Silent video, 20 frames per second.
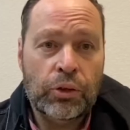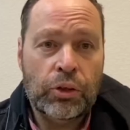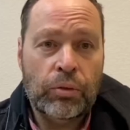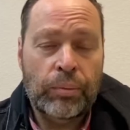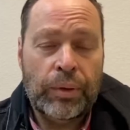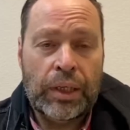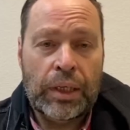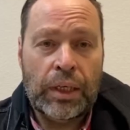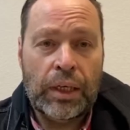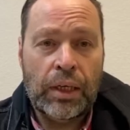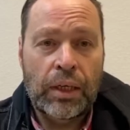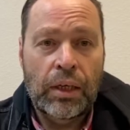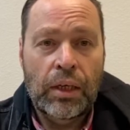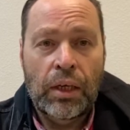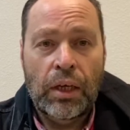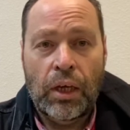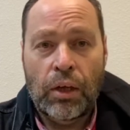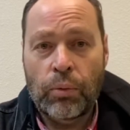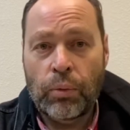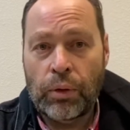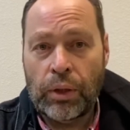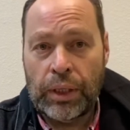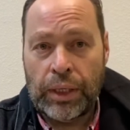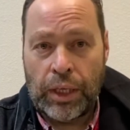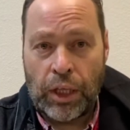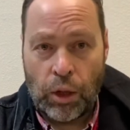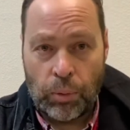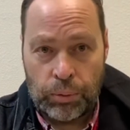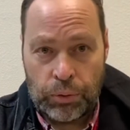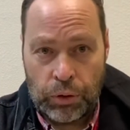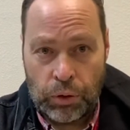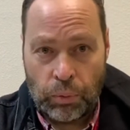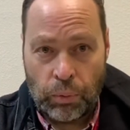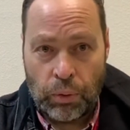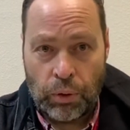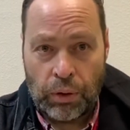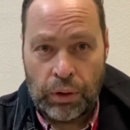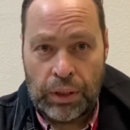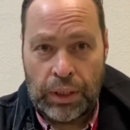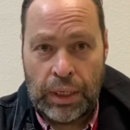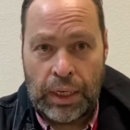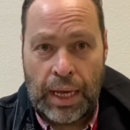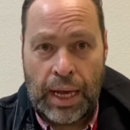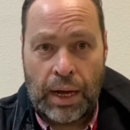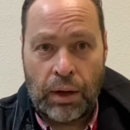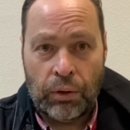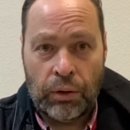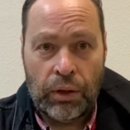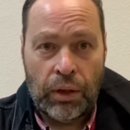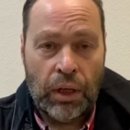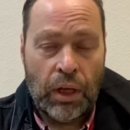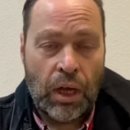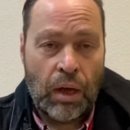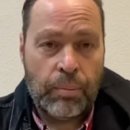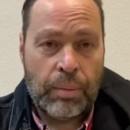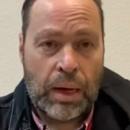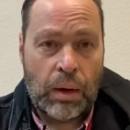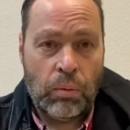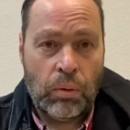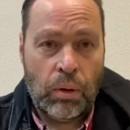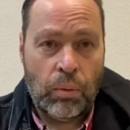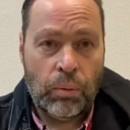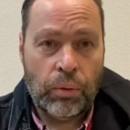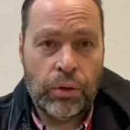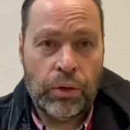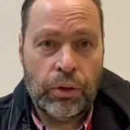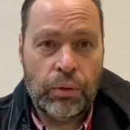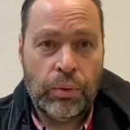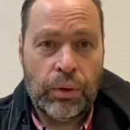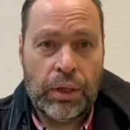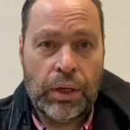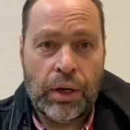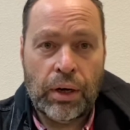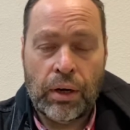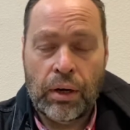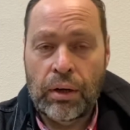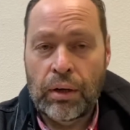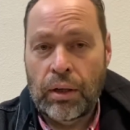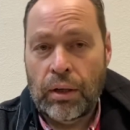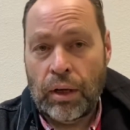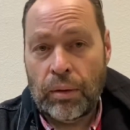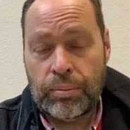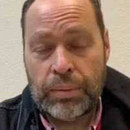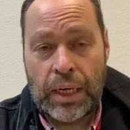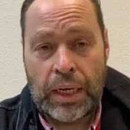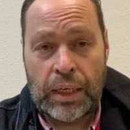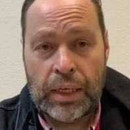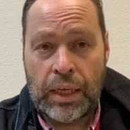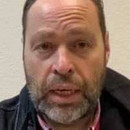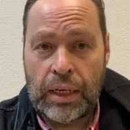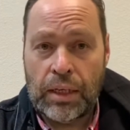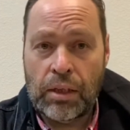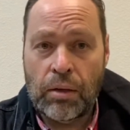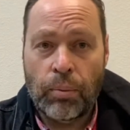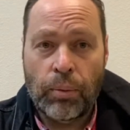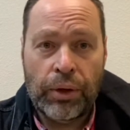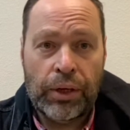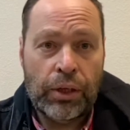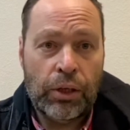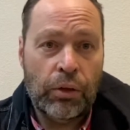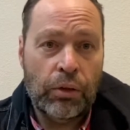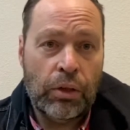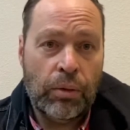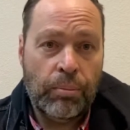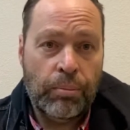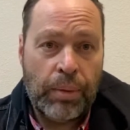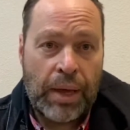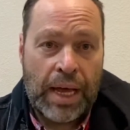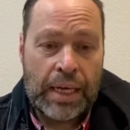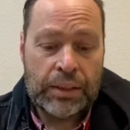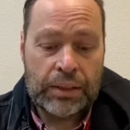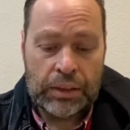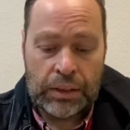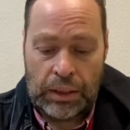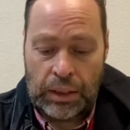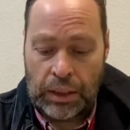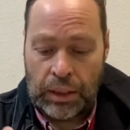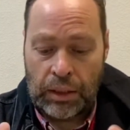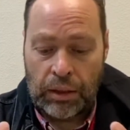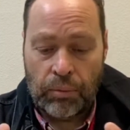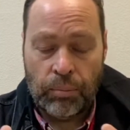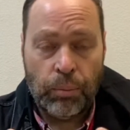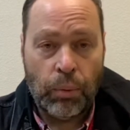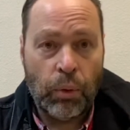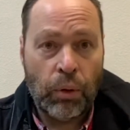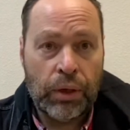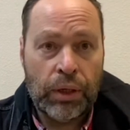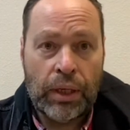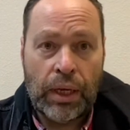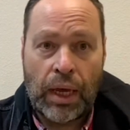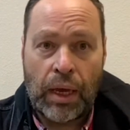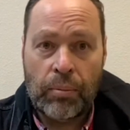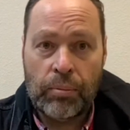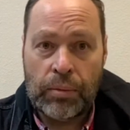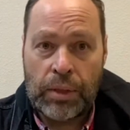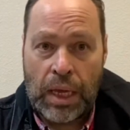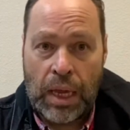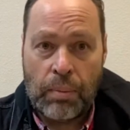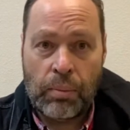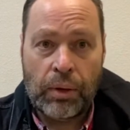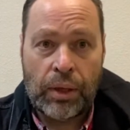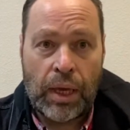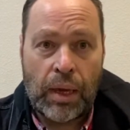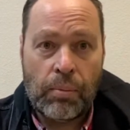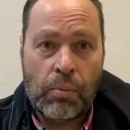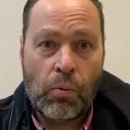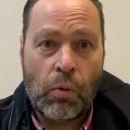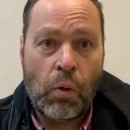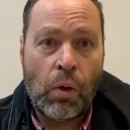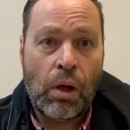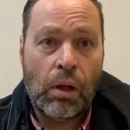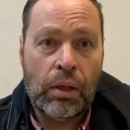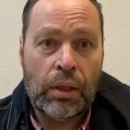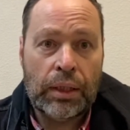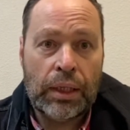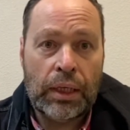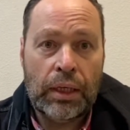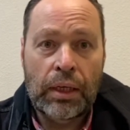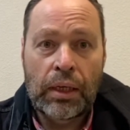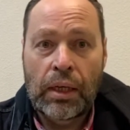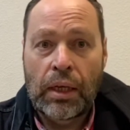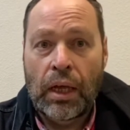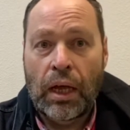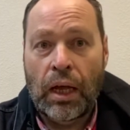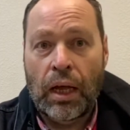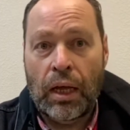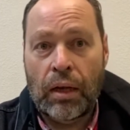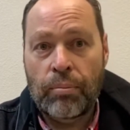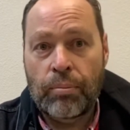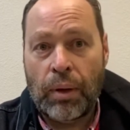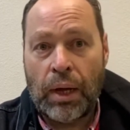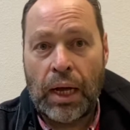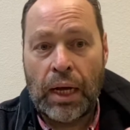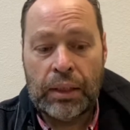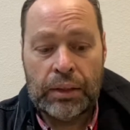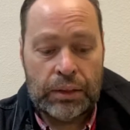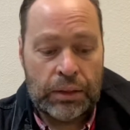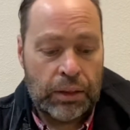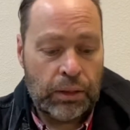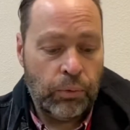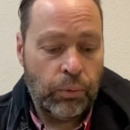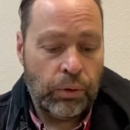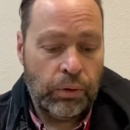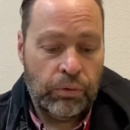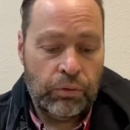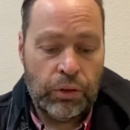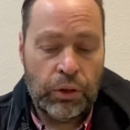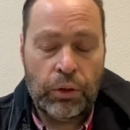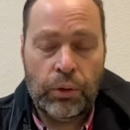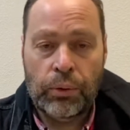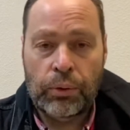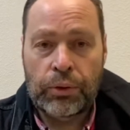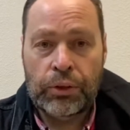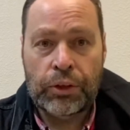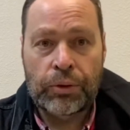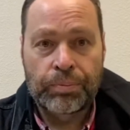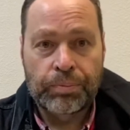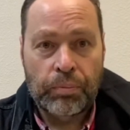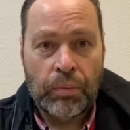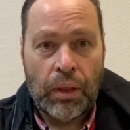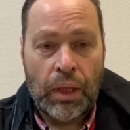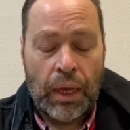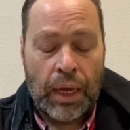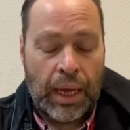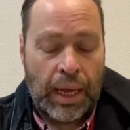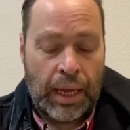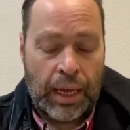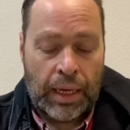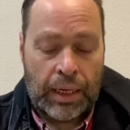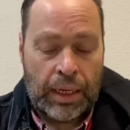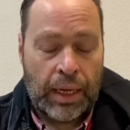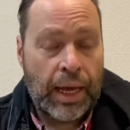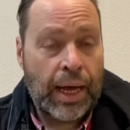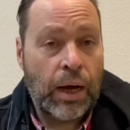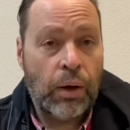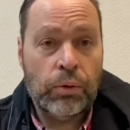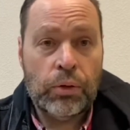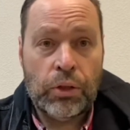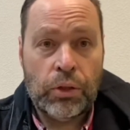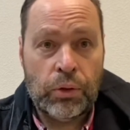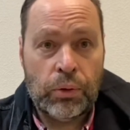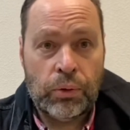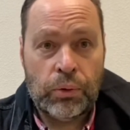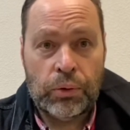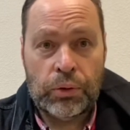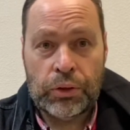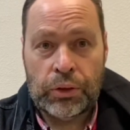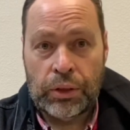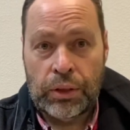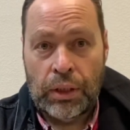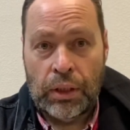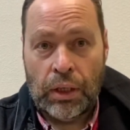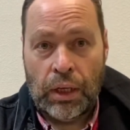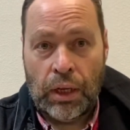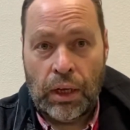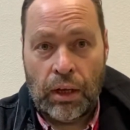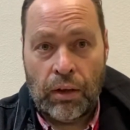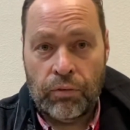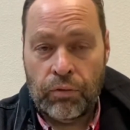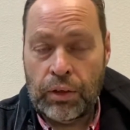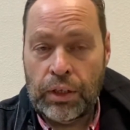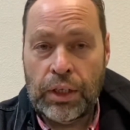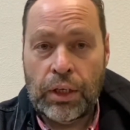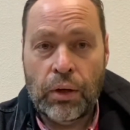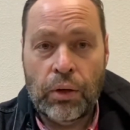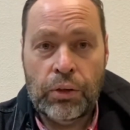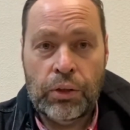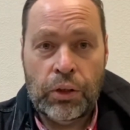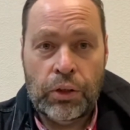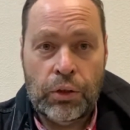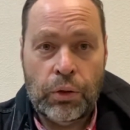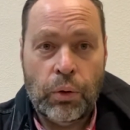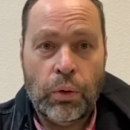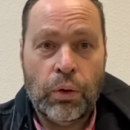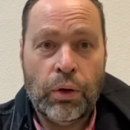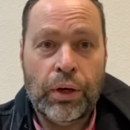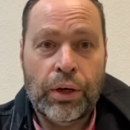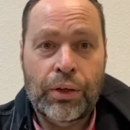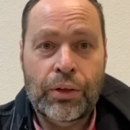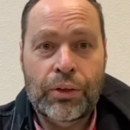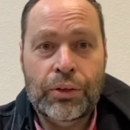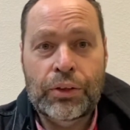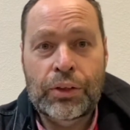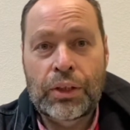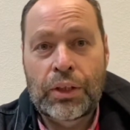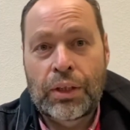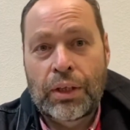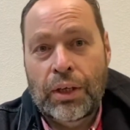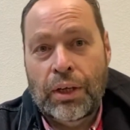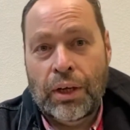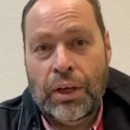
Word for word: media. It really helps the word get out about what we're doing here. I'm dedicated to bringing you the best in board game, table game quality, unboxing, reviews, and how-tos uh, video tutorials uh,